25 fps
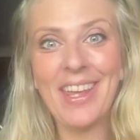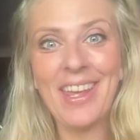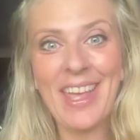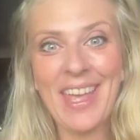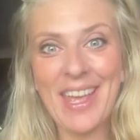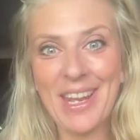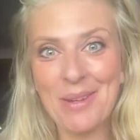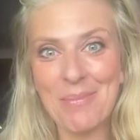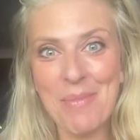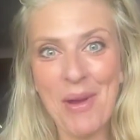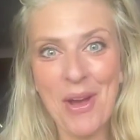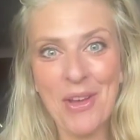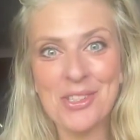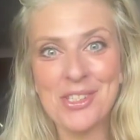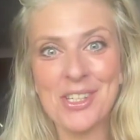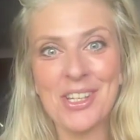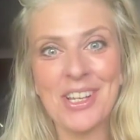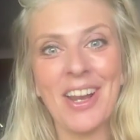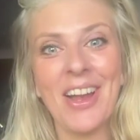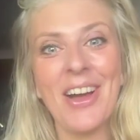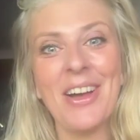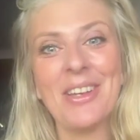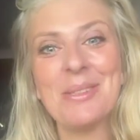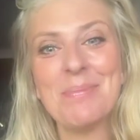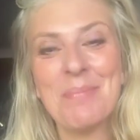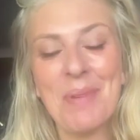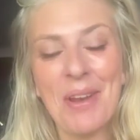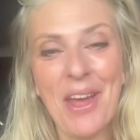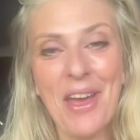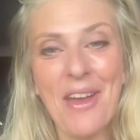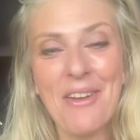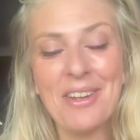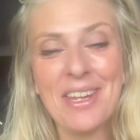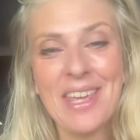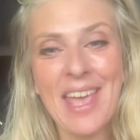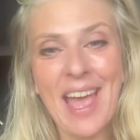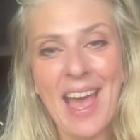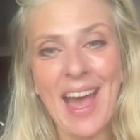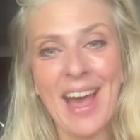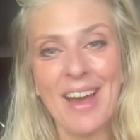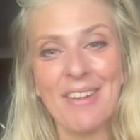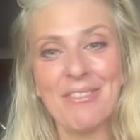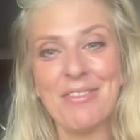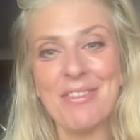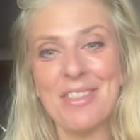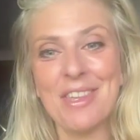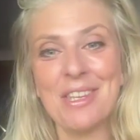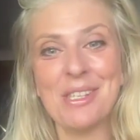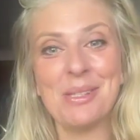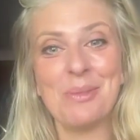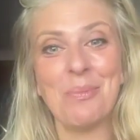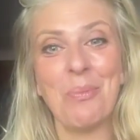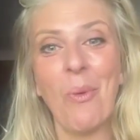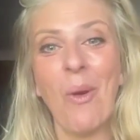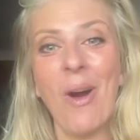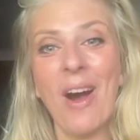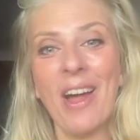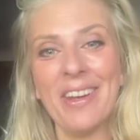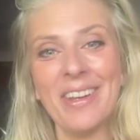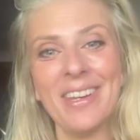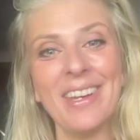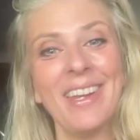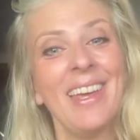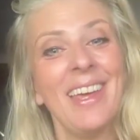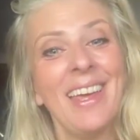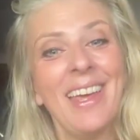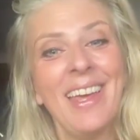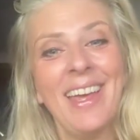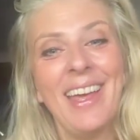in a masterclass, but I only have this one